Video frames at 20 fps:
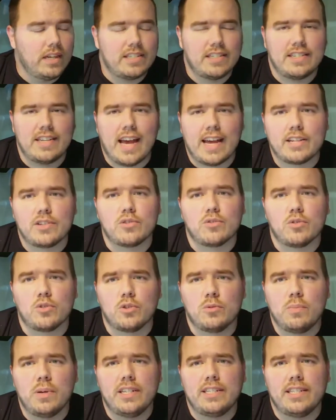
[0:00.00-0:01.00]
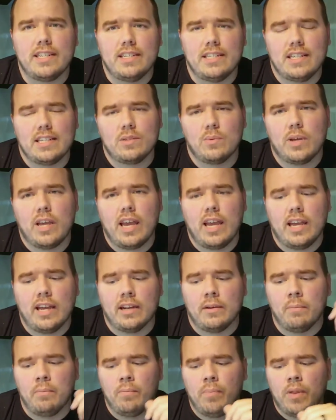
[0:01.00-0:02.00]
its natural species as we can.